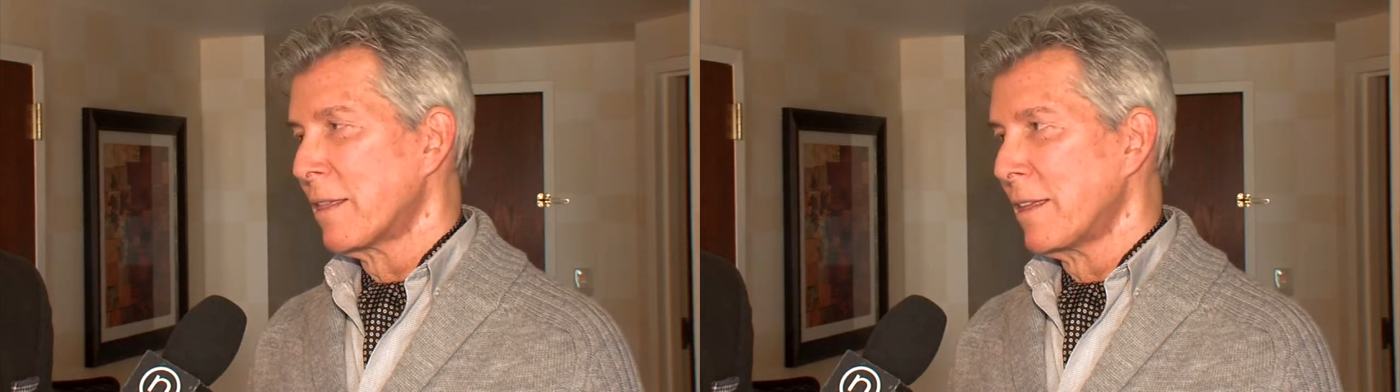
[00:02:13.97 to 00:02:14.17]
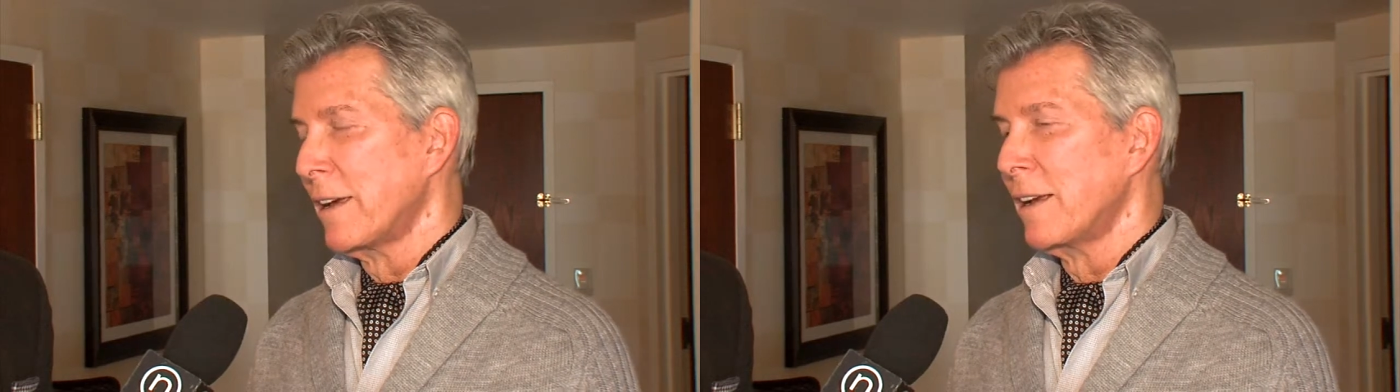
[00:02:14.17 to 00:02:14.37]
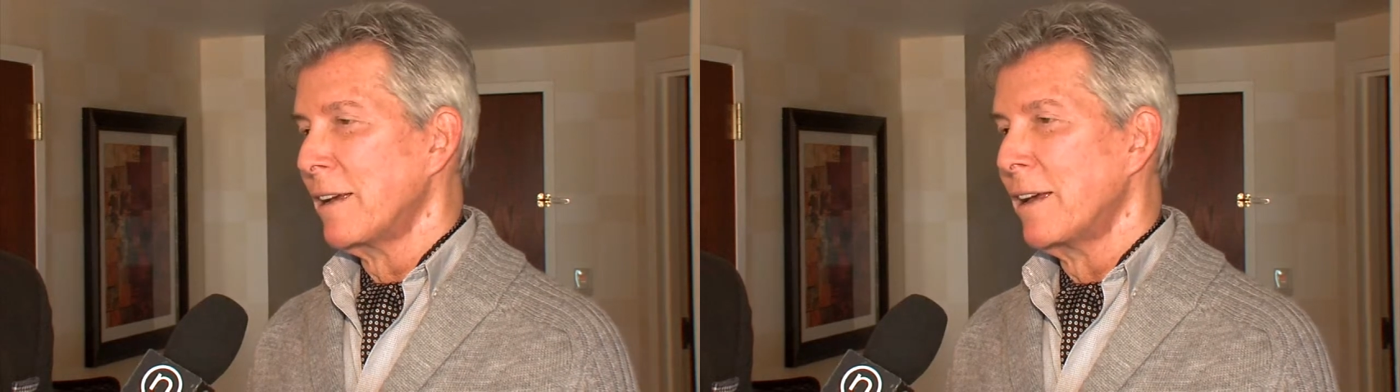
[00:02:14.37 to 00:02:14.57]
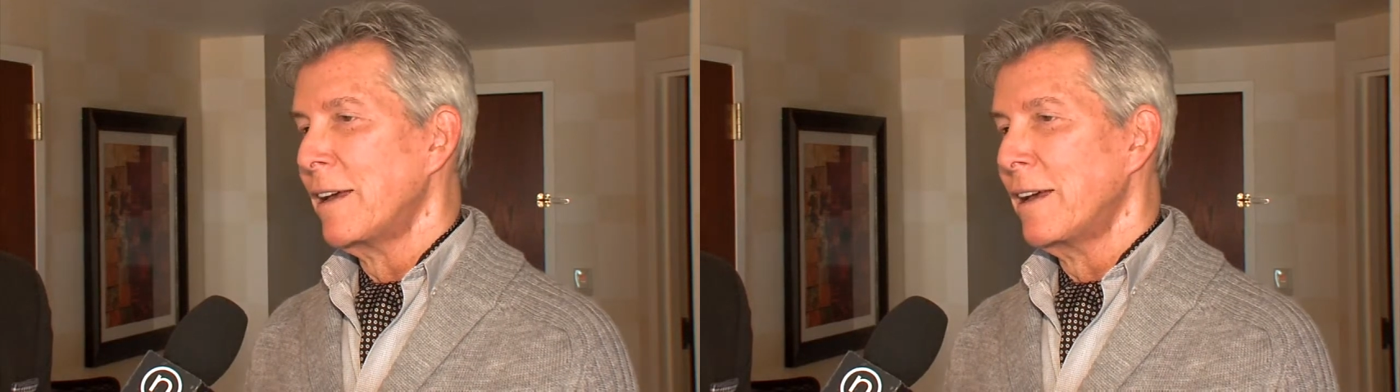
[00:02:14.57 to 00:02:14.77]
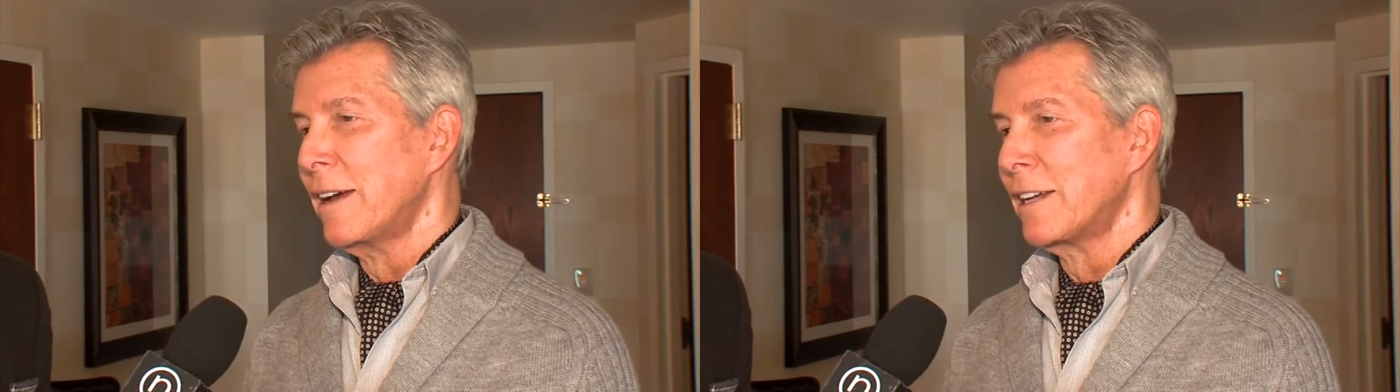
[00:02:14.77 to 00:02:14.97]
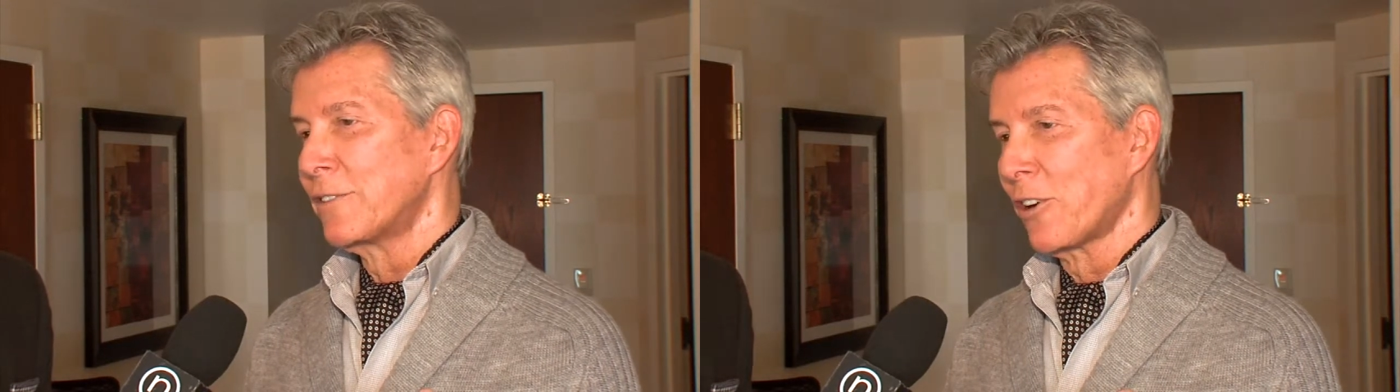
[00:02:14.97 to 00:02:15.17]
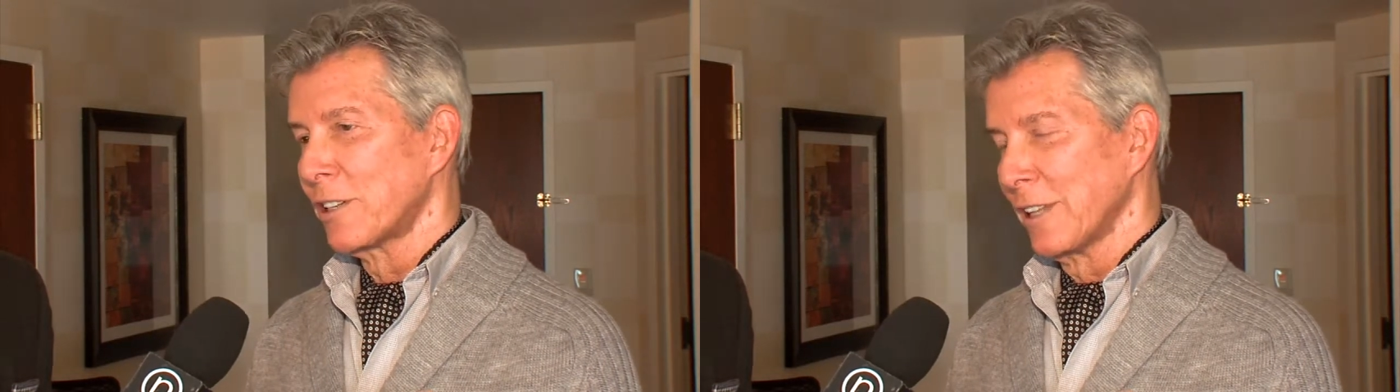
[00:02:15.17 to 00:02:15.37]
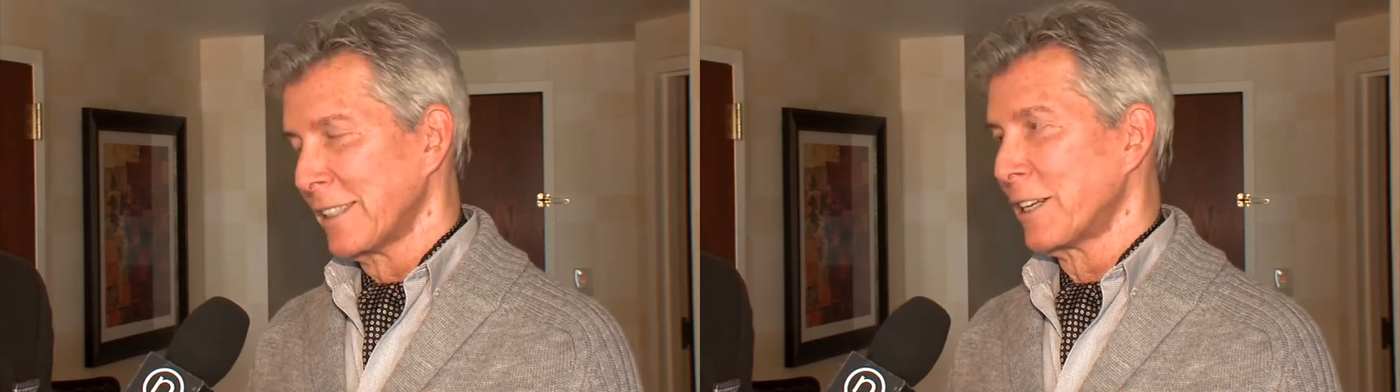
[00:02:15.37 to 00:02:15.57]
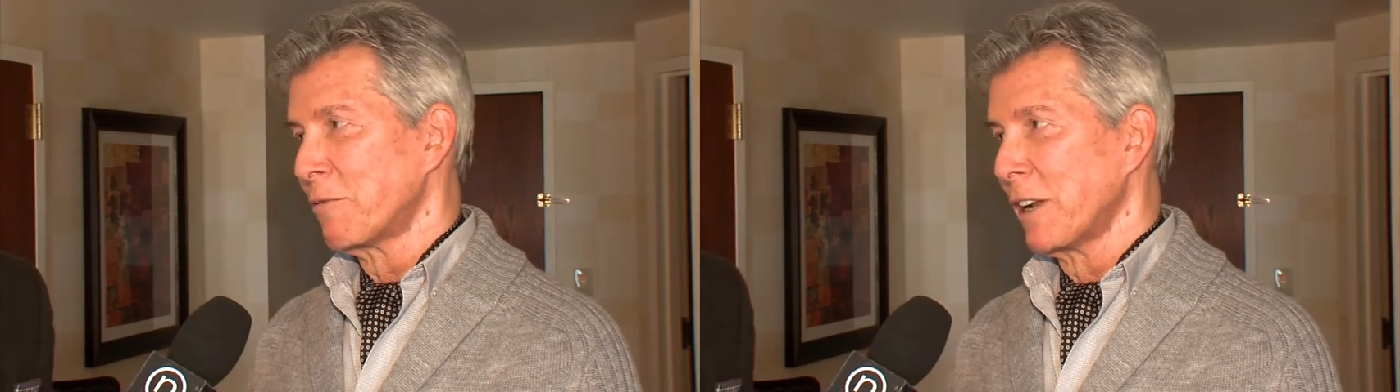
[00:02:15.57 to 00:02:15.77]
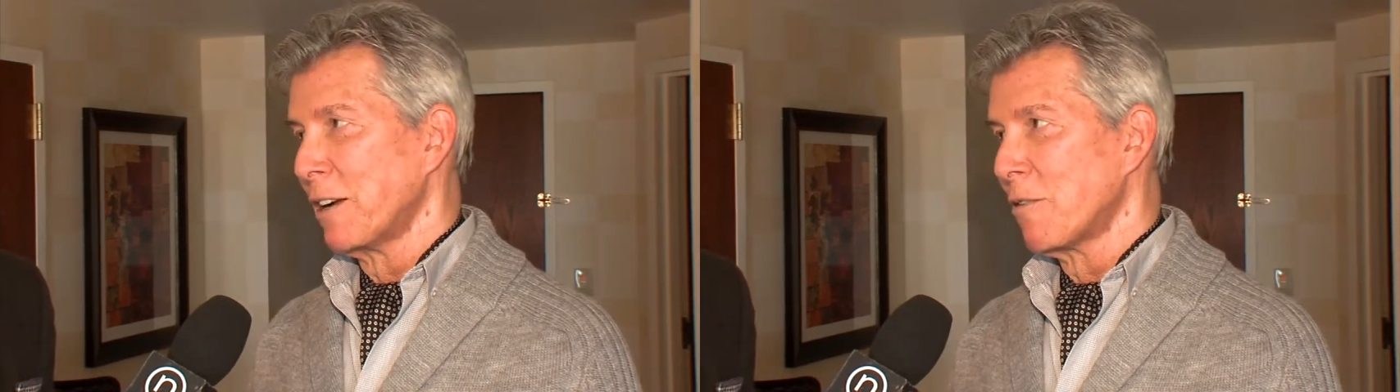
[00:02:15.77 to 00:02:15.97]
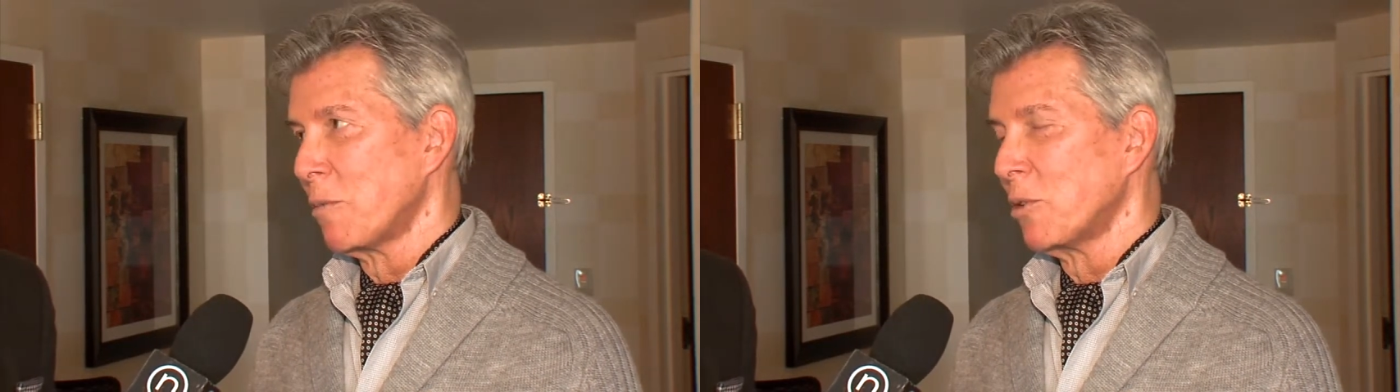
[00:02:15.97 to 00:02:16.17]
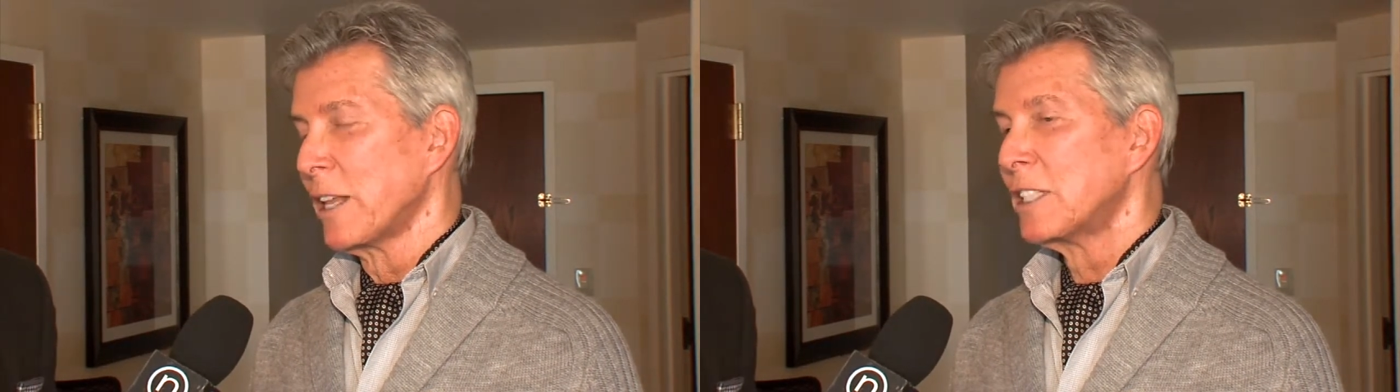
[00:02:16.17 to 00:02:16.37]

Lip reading: thing as far as let's get ready to rumble.